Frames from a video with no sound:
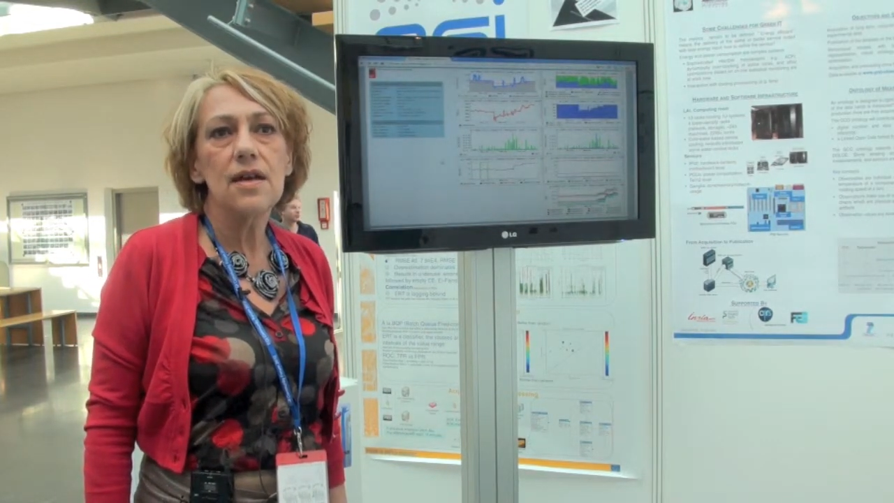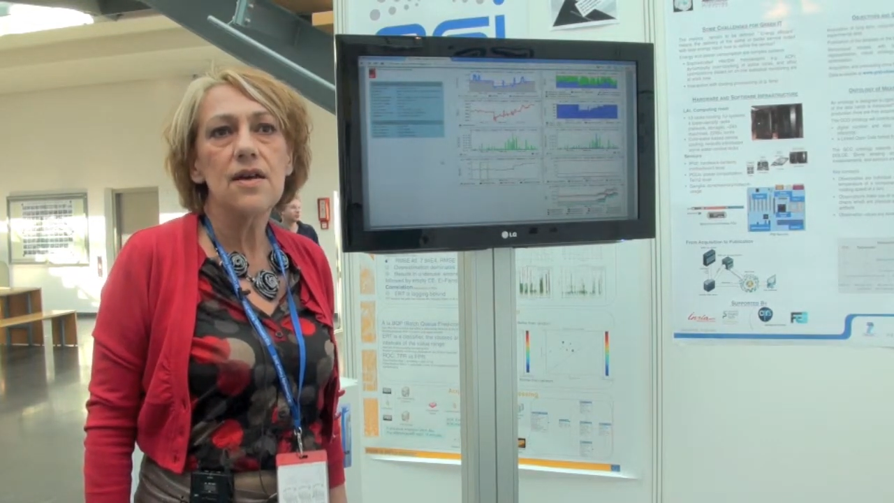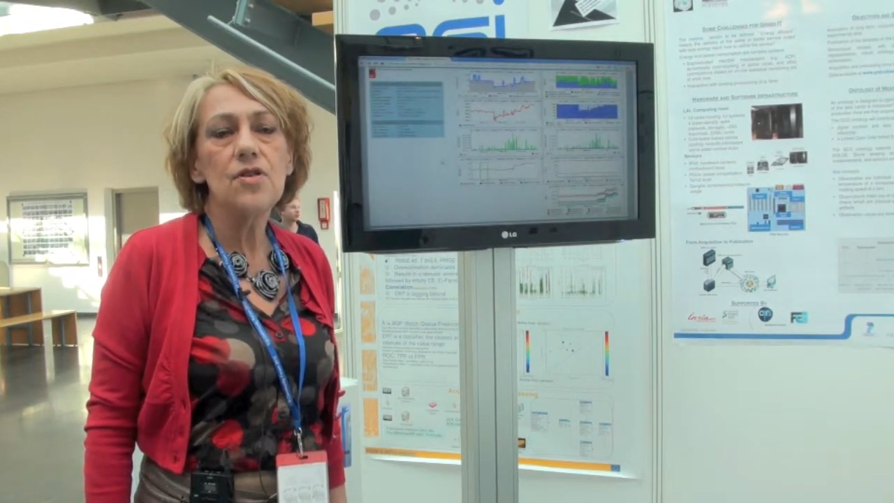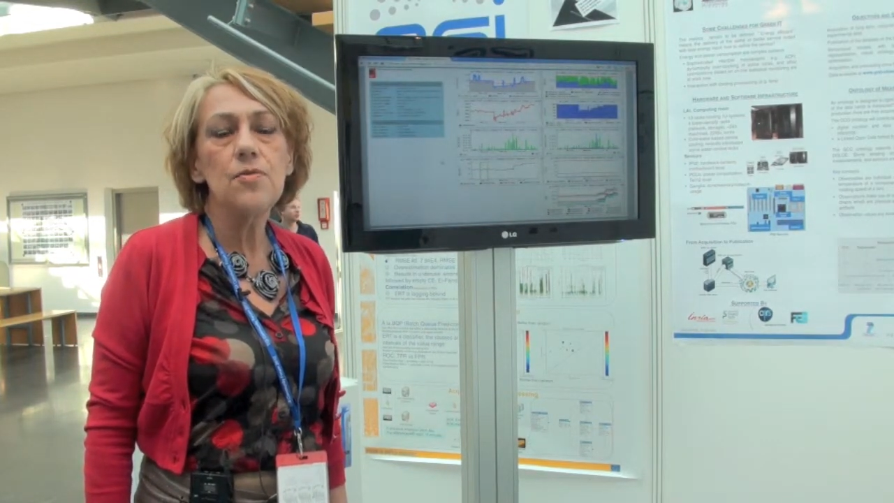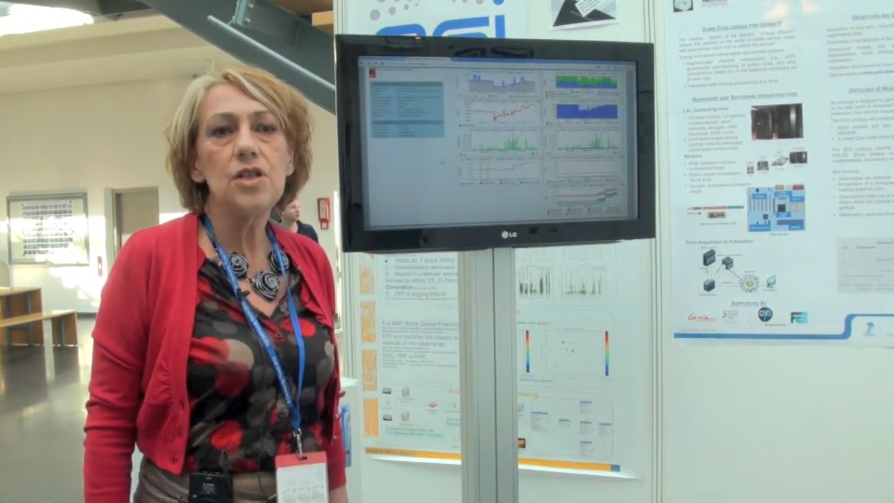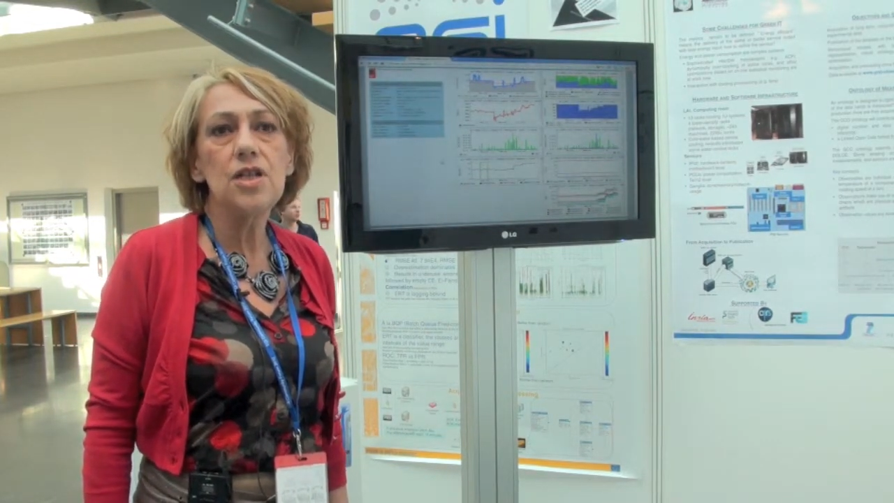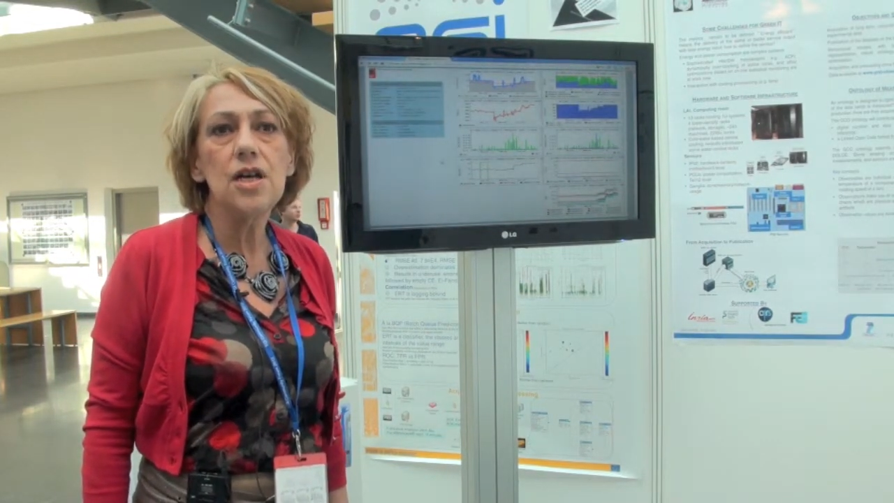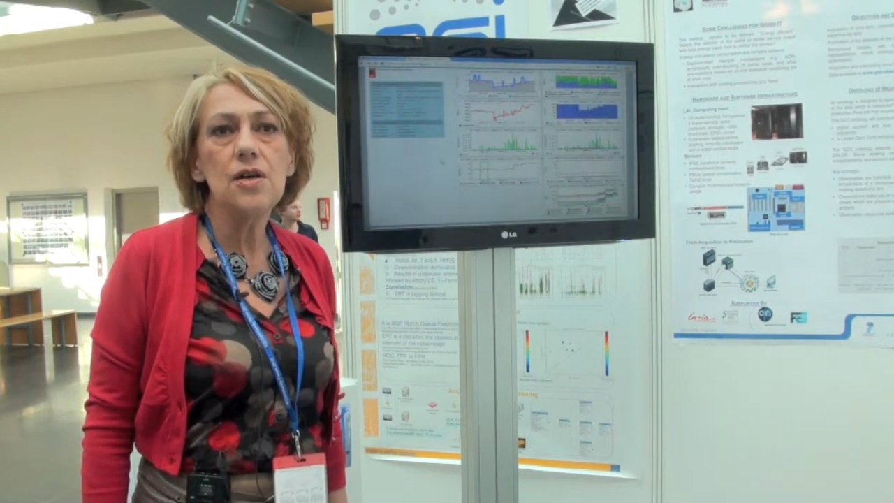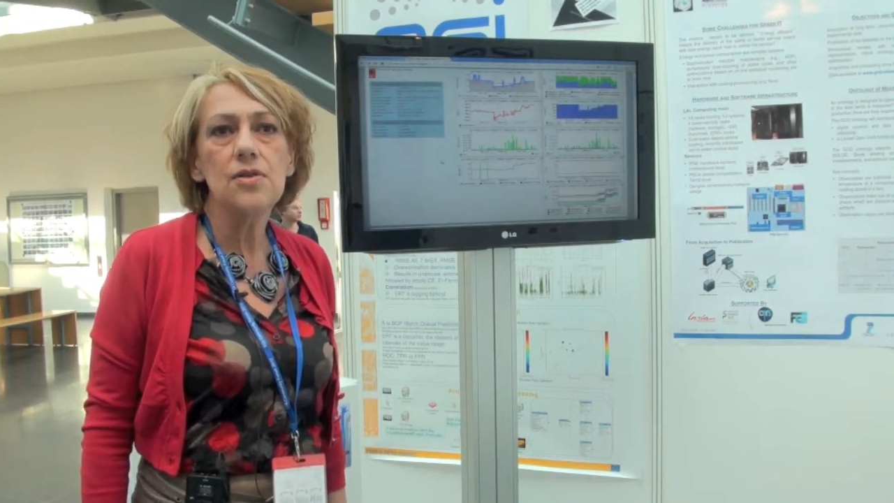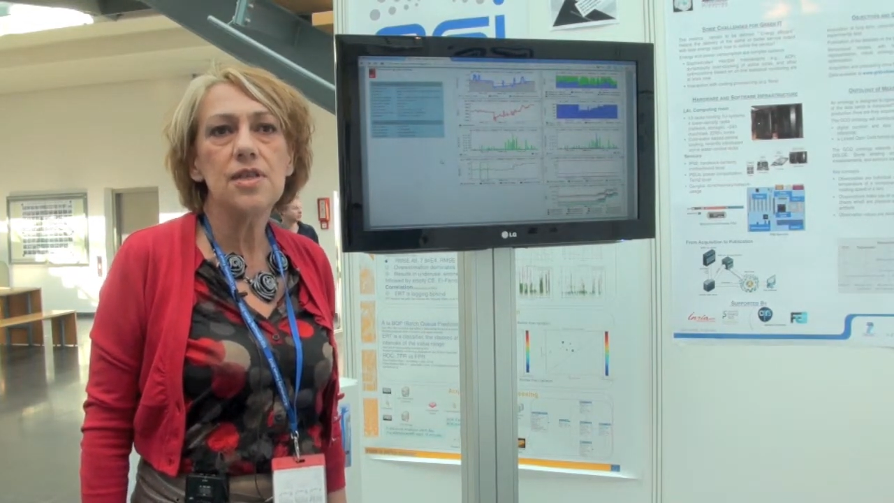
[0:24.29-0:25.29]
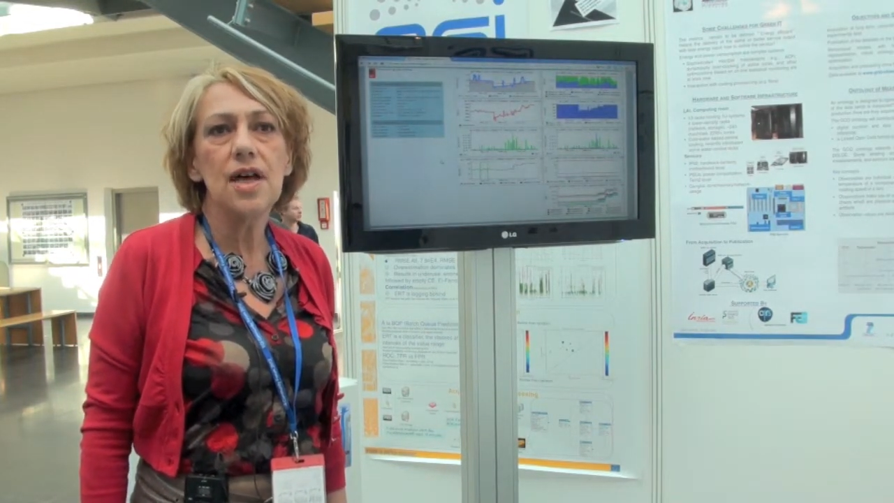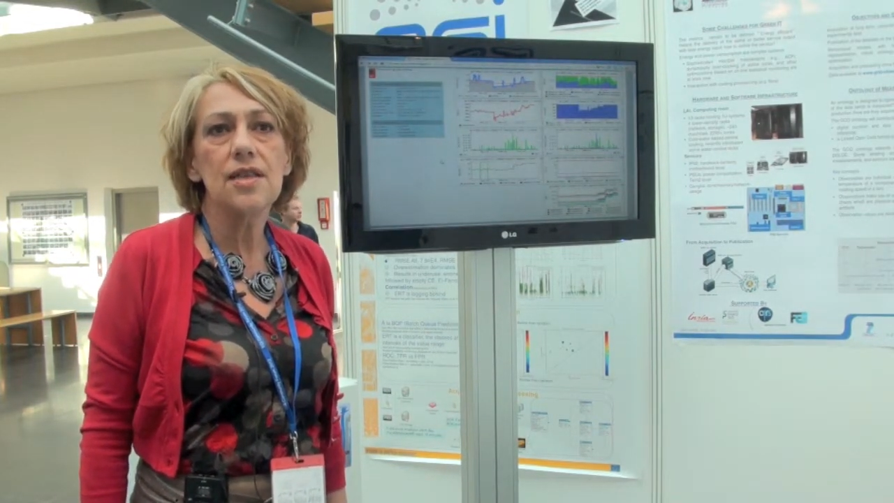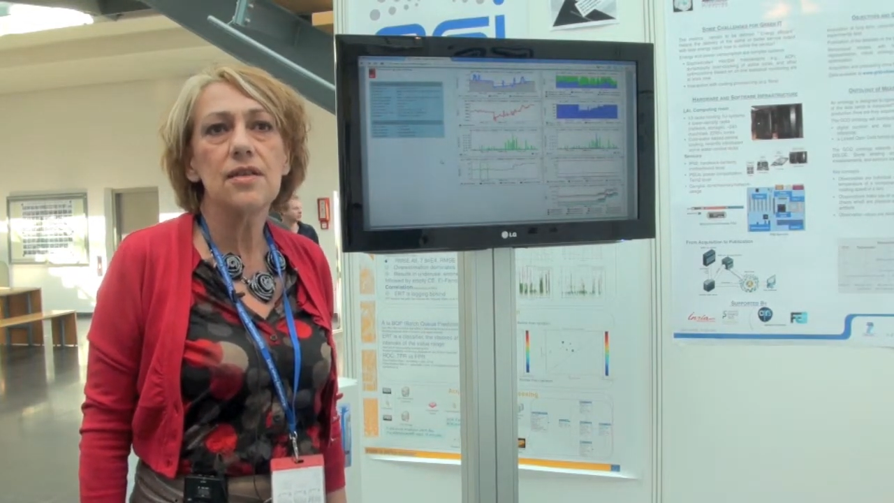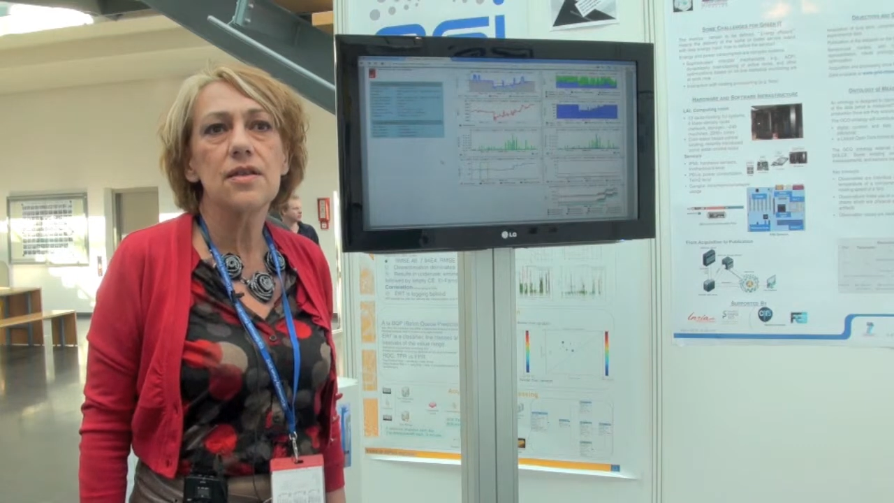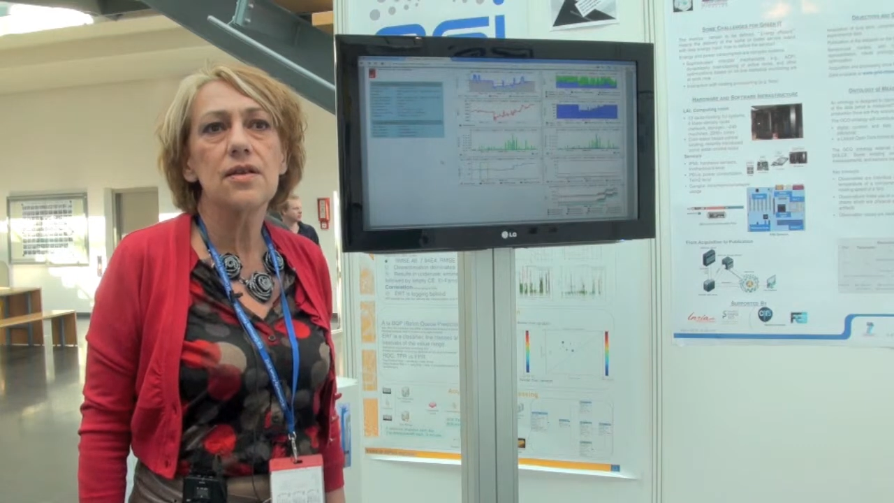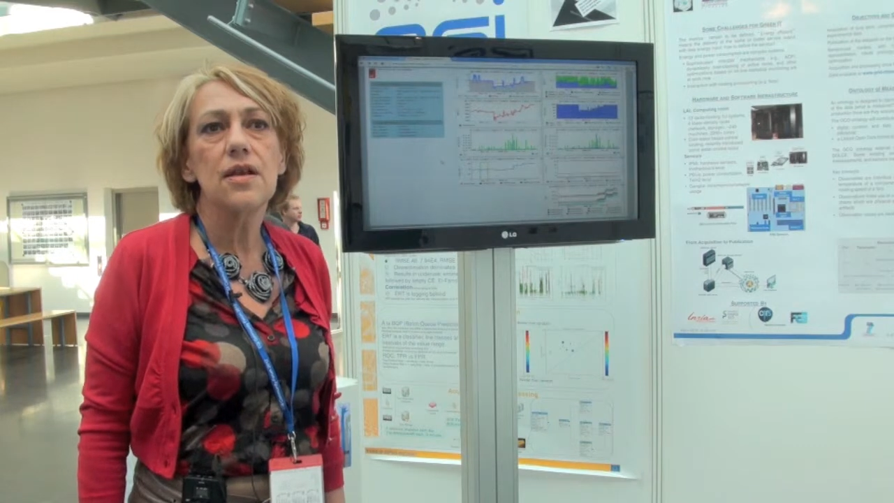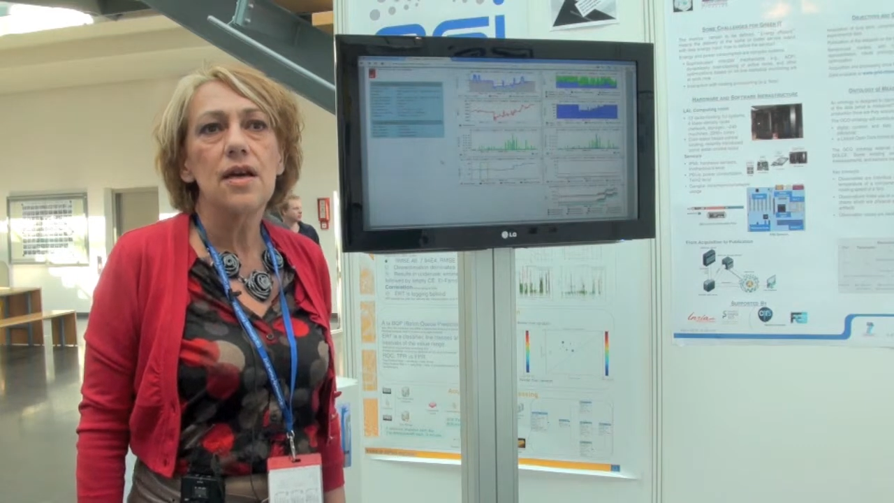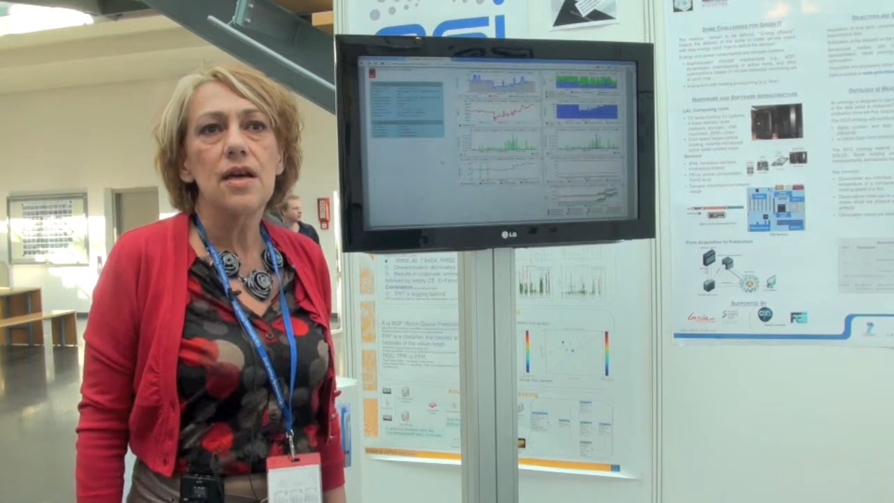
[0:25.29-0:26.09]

everybody knows that